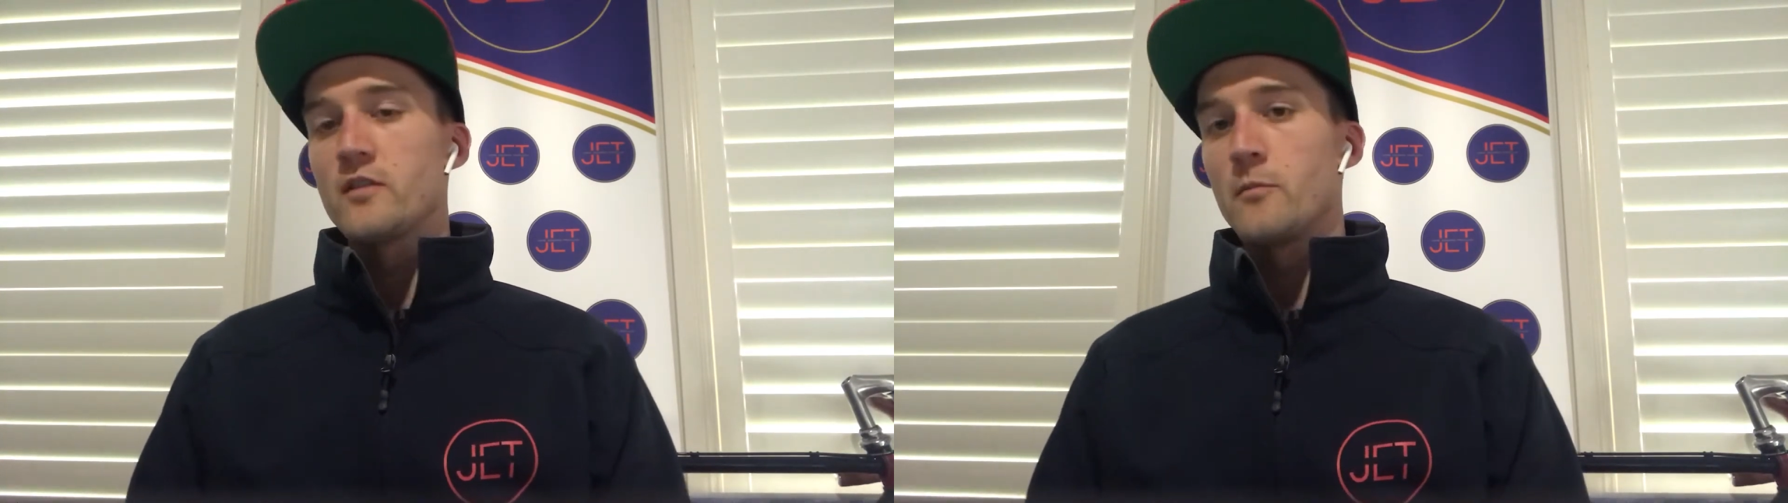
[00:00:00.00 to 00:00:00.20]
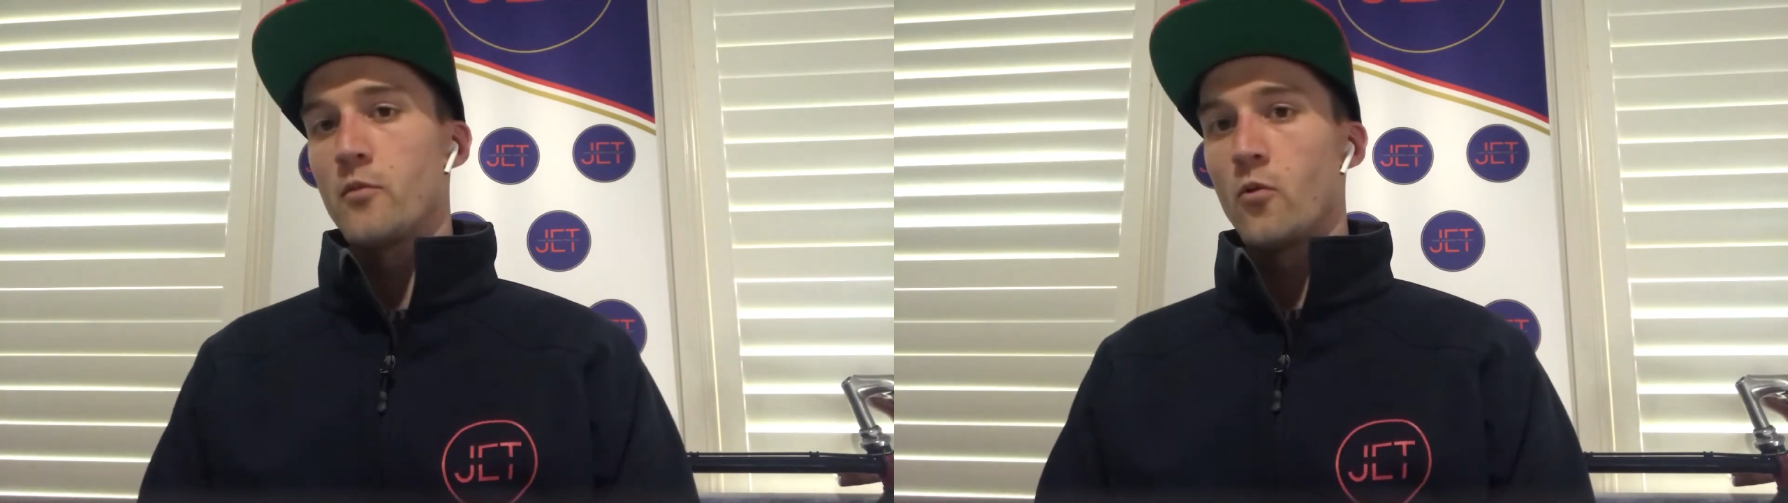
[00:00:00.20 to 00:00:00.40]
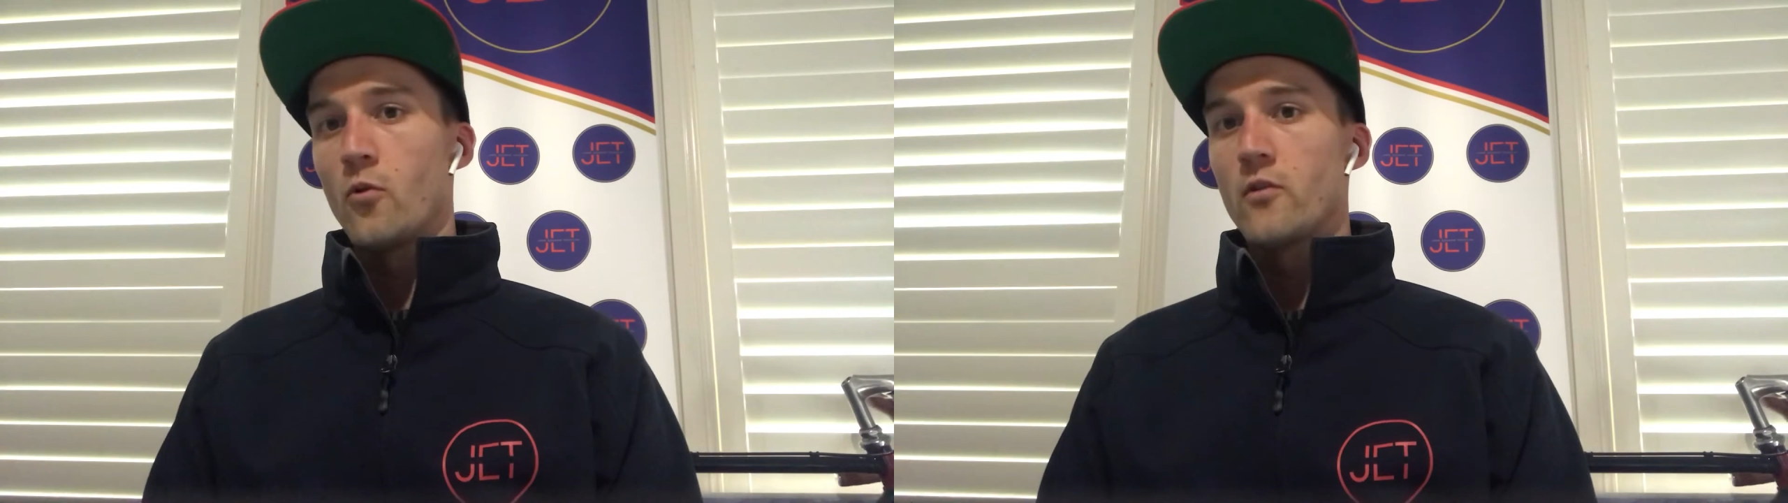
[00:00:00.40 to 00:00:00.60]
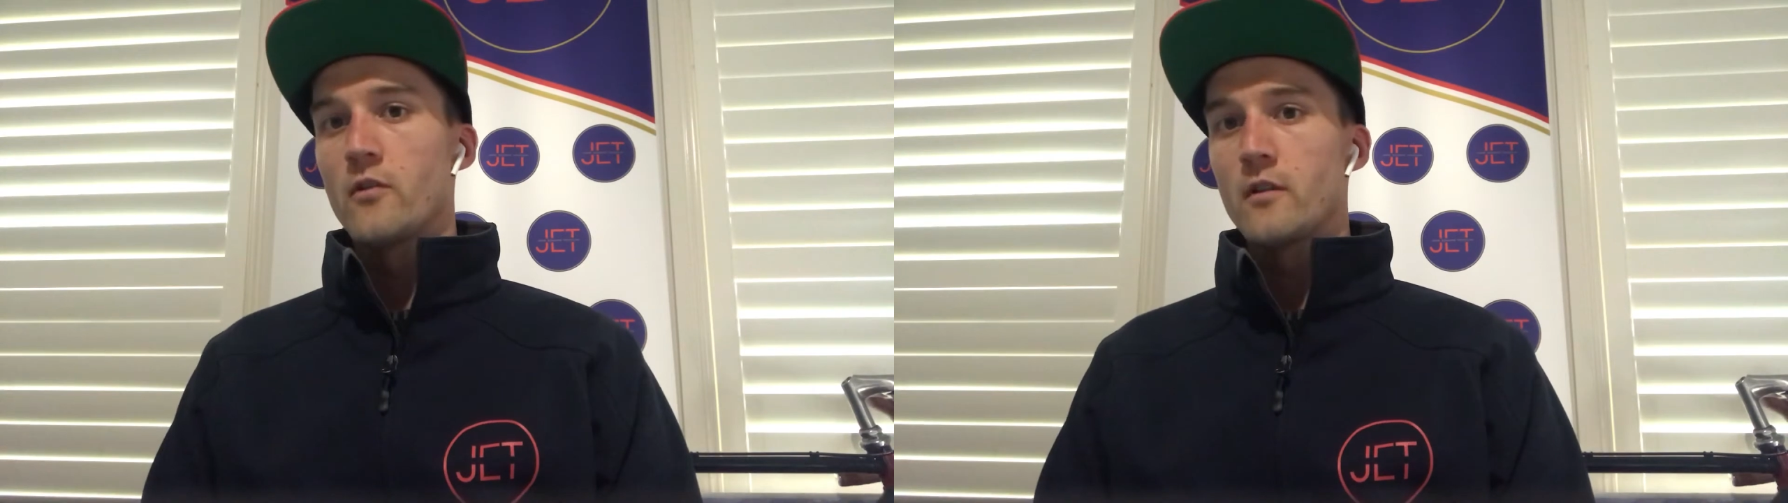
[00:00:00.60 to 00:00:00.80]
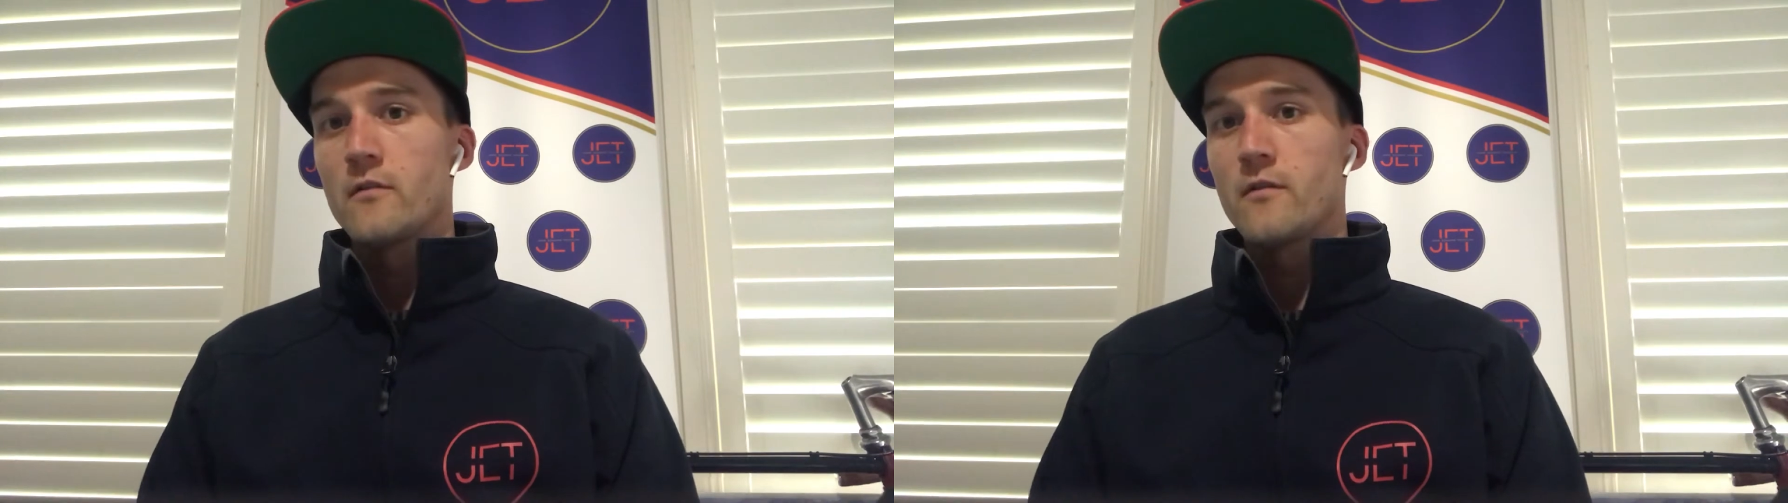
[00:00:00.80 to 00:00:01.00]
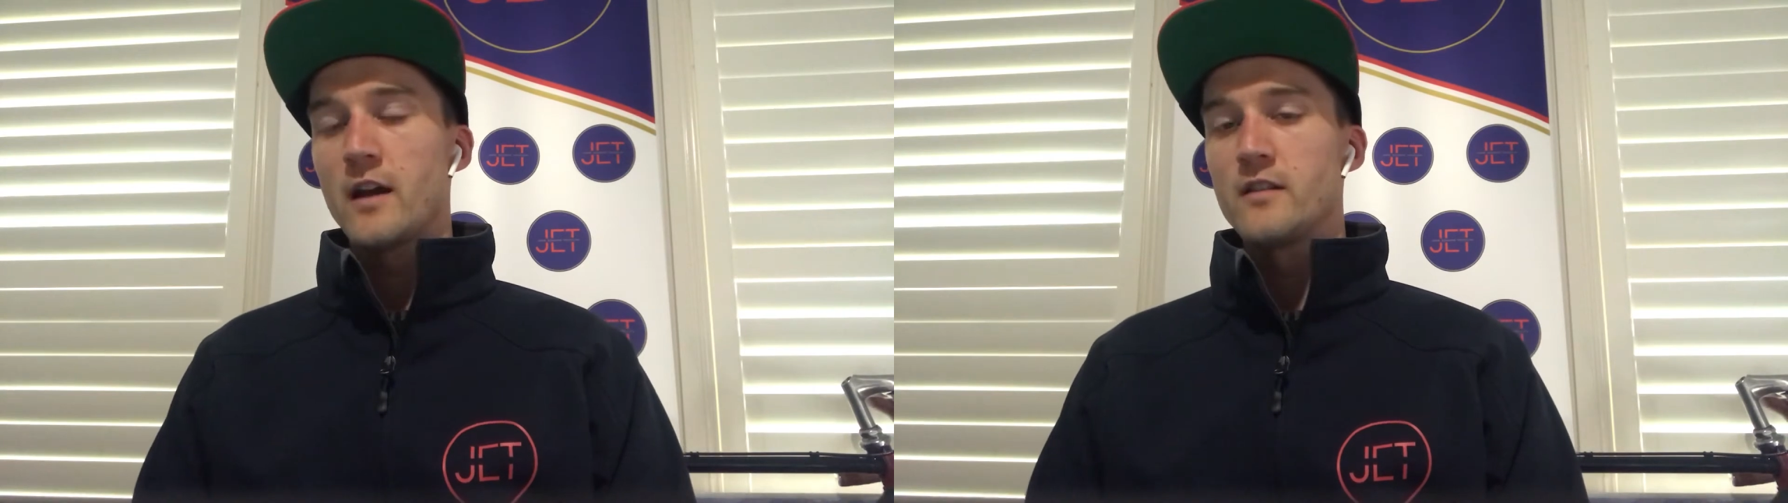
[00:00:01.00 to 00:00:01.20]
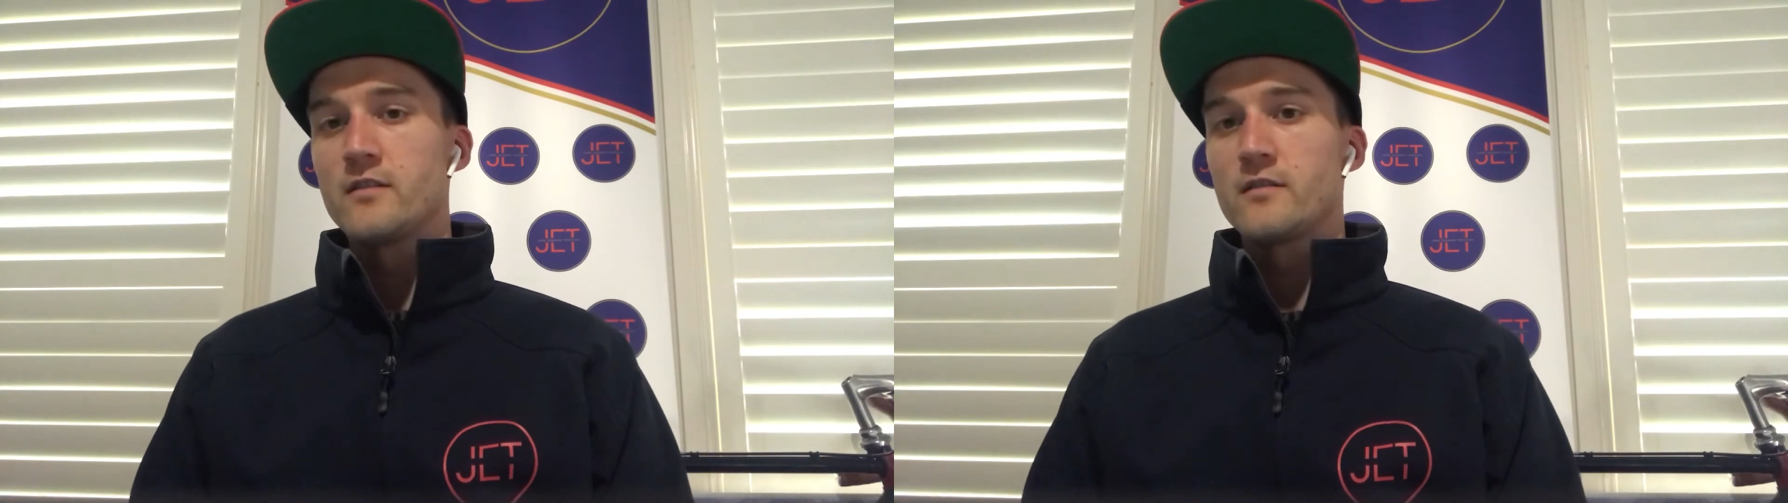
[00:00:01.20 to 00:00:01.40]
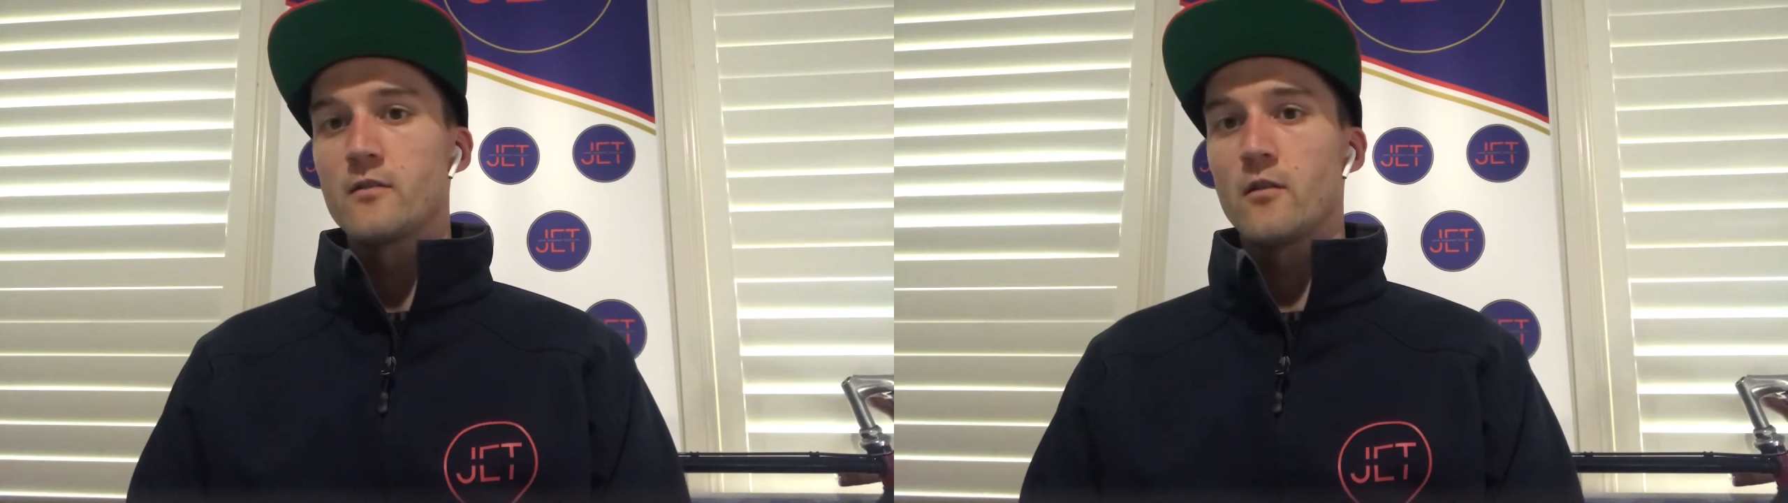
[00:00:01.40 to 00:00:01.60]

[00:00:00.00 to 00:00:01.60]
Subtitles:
important phase